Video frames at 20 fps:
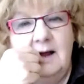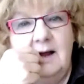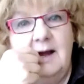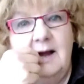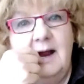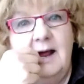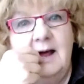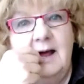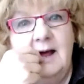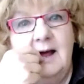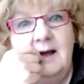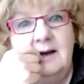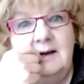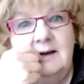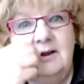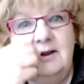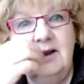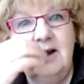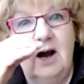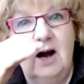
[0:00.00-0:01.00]
It
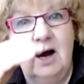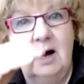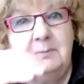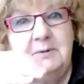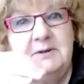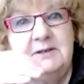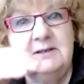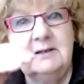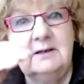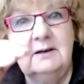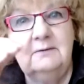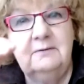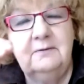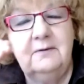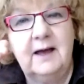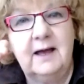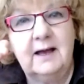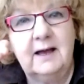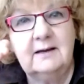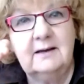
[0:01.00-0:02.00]
had the opposite
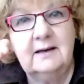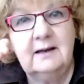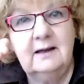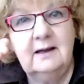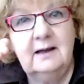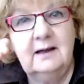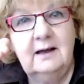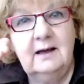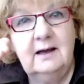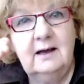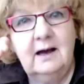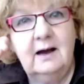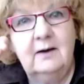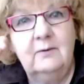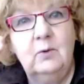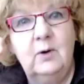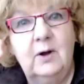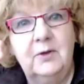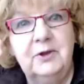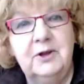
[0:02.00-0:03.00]
effect
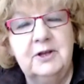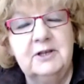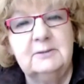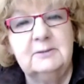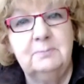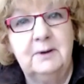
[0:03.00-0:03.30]
of what